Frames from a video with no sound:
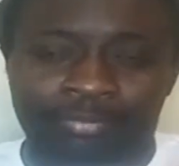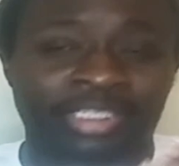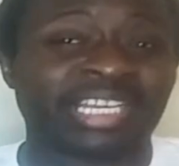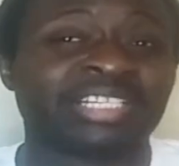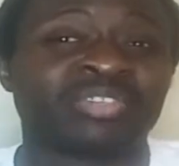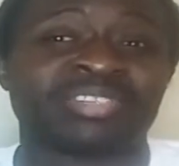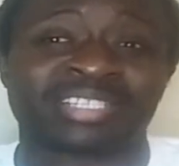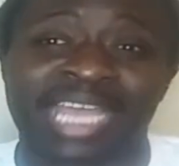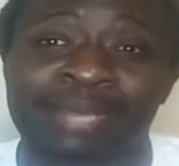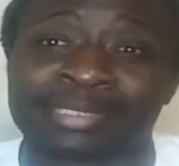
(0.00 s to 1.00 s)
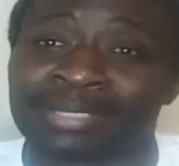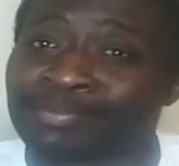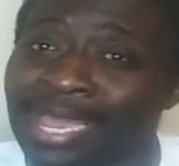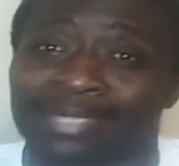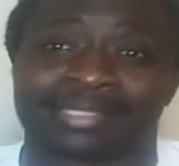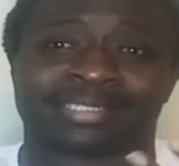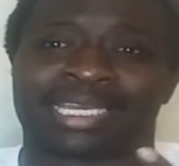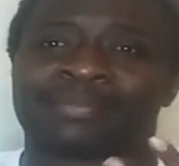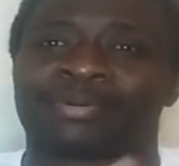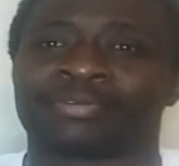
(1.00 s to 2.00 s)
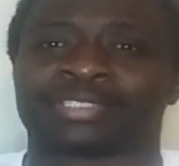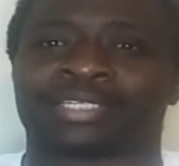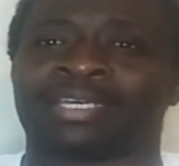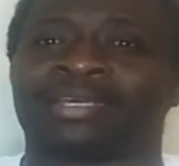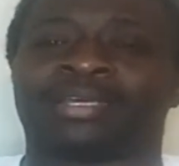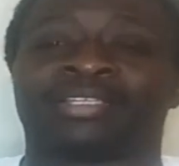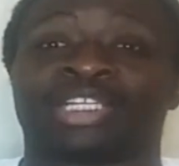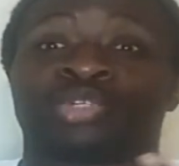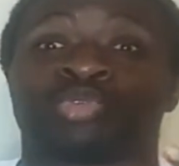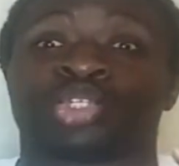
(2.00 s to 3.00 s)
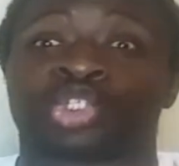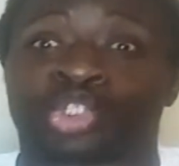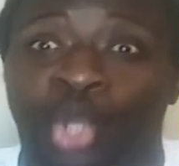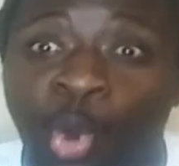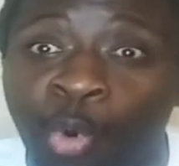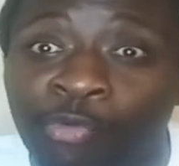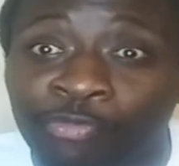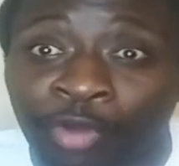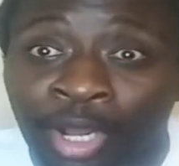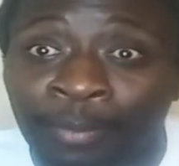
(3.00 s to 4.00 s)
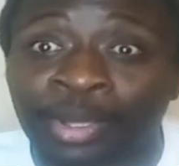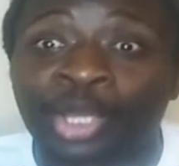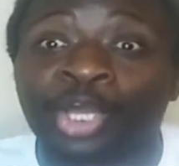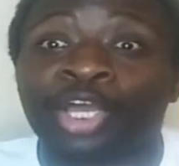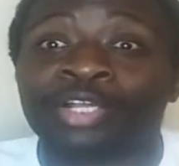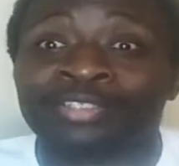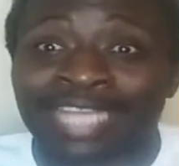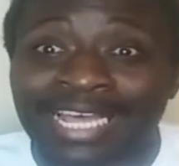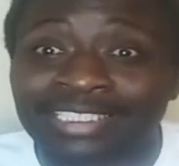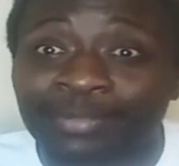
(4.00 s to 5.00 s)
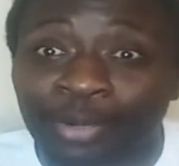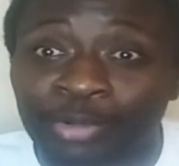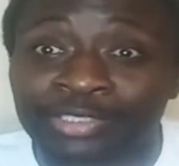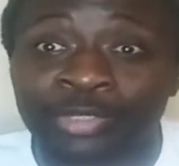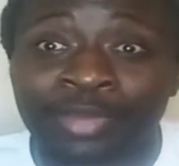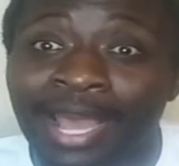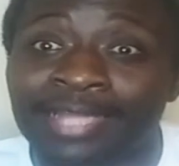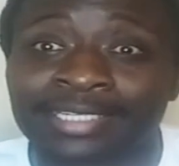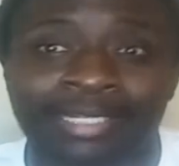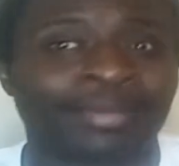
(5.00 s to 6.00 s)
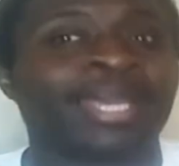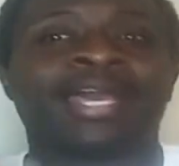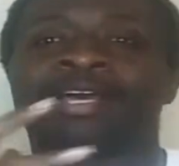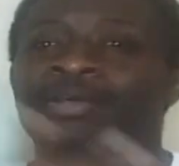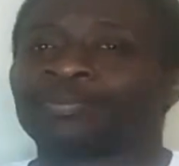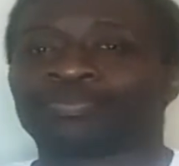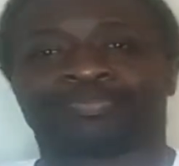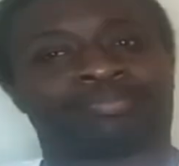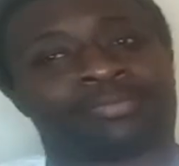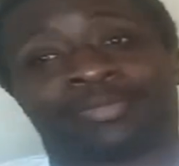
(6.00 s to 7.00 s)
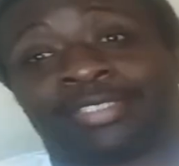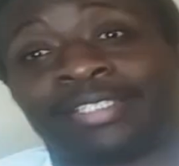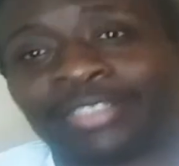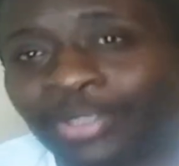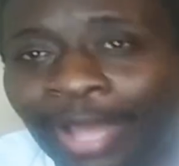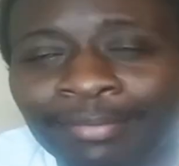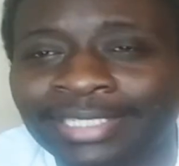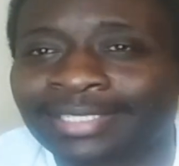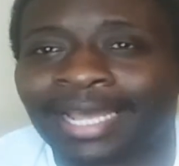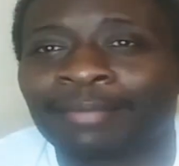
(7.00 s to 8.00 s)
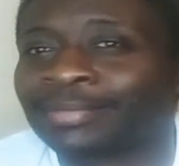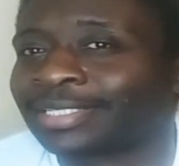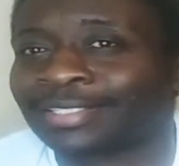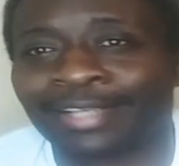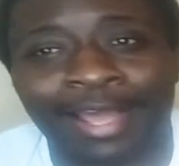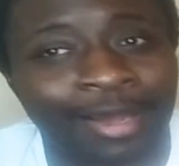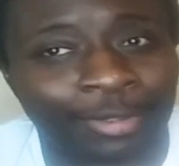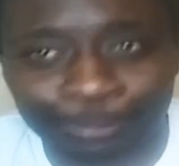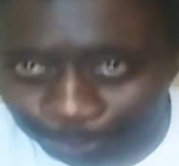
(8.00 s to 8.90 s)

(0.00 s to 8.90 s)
that you stabbed in the back, the same person that you stole from, that's the person you contacting. So I'm just y'all.